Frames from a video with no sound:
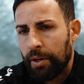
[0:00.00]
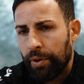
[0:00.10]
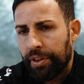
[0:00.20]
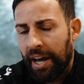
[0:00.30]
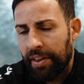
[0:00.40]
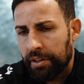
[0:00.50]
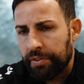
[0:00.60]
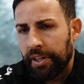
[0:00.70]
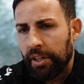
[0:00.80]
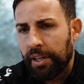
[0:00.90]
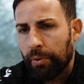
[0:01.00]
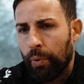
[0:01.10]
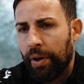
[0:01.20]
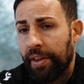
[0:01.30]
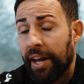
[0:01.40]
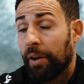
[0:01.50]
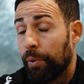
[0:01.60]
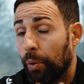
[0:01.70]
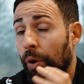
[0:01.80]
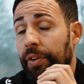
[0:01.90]
with Huddersfield, we went there and we
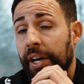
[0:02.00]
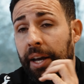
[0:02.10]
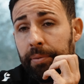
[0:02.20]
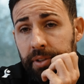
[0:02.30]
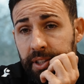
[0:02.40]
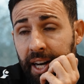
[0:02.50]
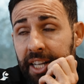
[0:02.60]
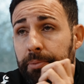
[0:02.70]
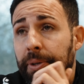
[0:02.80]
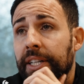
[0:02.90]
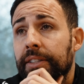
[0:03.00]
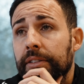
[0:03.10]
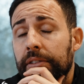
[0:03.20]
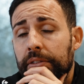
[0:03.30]
won the game in the last minute.